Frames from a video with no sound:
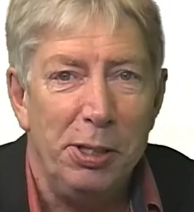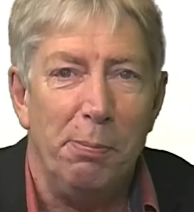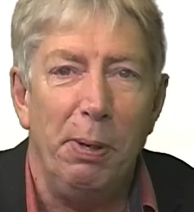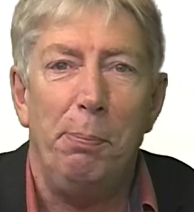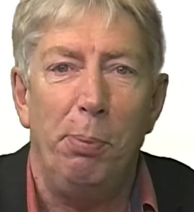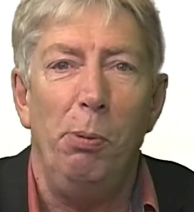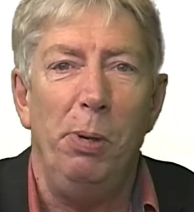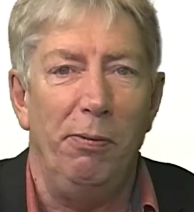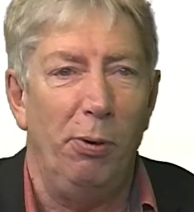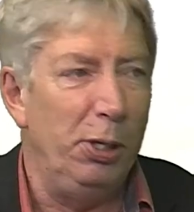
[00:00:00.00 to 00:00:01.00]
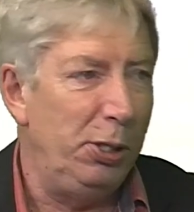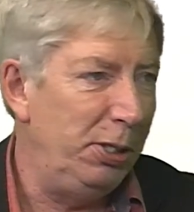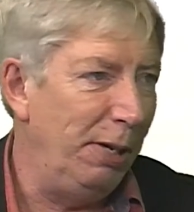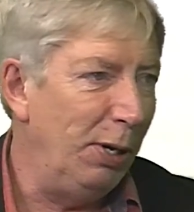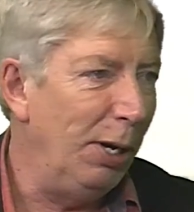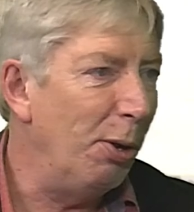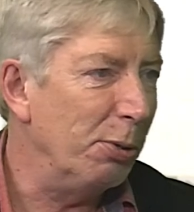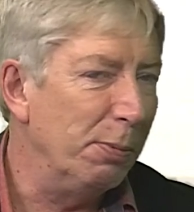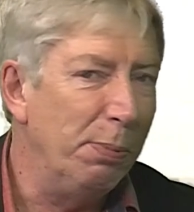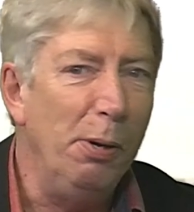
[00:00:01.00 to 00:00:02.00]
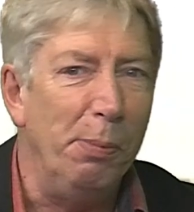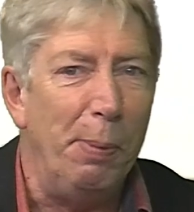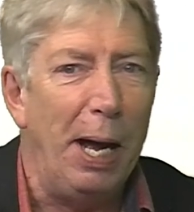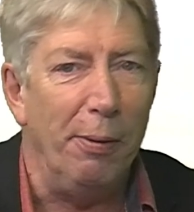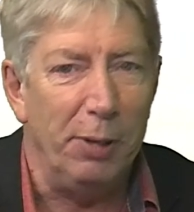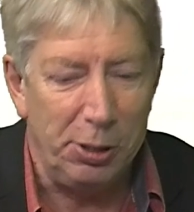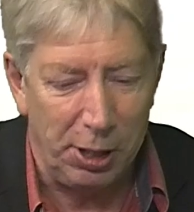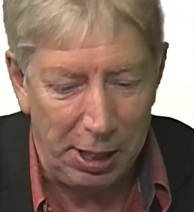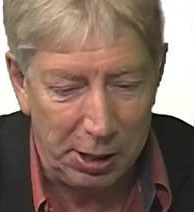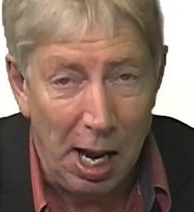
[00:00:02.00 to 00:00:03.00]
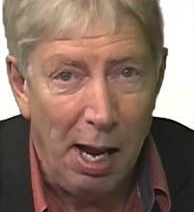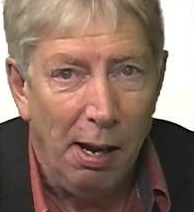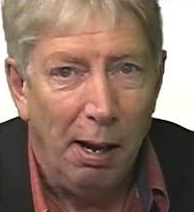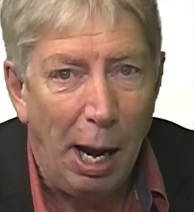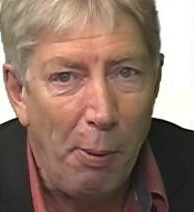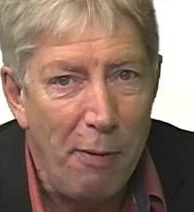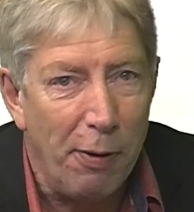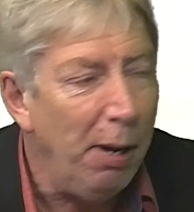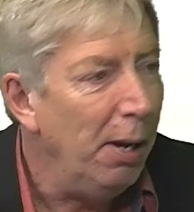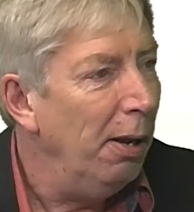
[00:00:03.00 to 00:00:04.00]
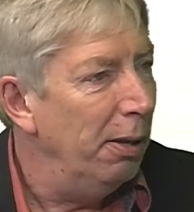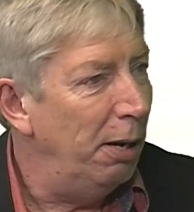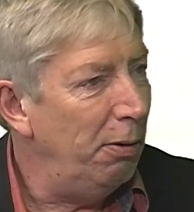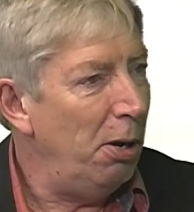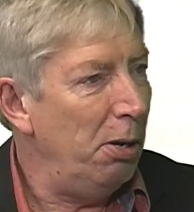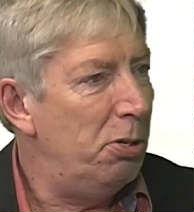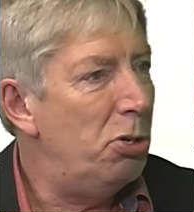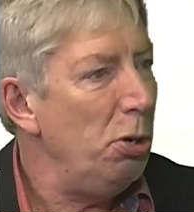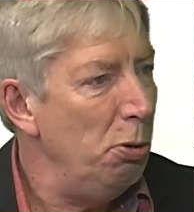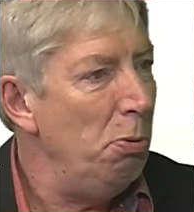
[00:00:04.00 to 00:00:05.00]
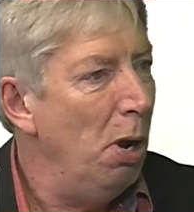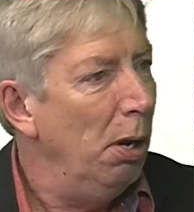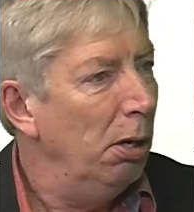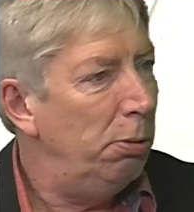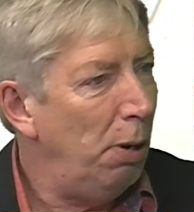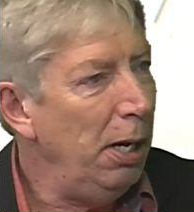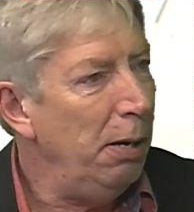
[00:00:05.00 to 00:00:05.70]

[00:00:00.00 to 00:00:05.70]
the big booming voices. They've had a lot to boom about this season. However, there are two quite